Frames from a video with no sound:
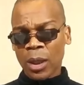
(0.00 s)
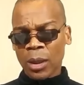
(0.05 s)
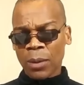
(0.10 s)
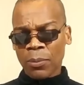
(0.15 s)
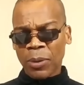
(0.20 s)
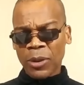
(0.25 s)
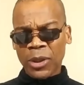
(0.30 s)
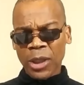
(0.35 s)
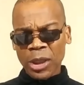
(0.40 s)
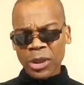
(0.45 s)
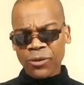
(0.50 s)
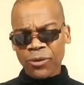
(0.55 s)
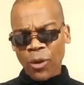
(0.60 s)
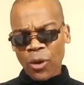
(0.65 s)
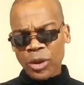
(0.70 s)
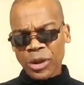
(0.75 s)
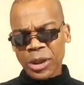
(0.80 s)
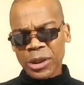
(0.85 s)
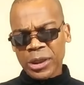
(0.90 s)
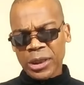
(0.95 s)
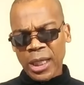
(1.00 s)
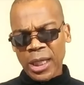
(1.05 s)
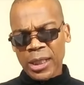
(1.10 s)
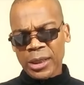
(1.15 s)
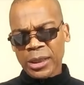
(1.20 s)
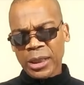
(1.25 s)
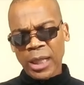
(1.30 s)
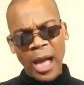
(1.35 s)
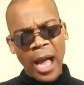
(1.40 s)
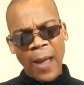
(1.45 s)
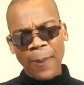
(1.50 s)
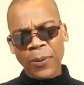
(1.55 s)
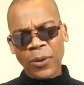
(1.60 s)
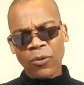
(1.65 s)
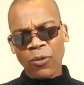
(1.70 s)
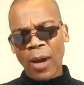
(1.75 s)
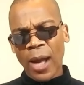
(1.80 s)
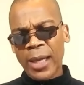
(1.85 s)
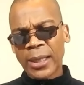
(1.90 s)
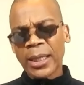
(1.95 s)
But this version says
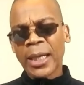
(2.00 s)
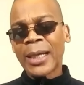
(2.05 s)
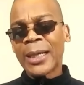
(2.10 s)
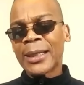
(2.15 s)
copyright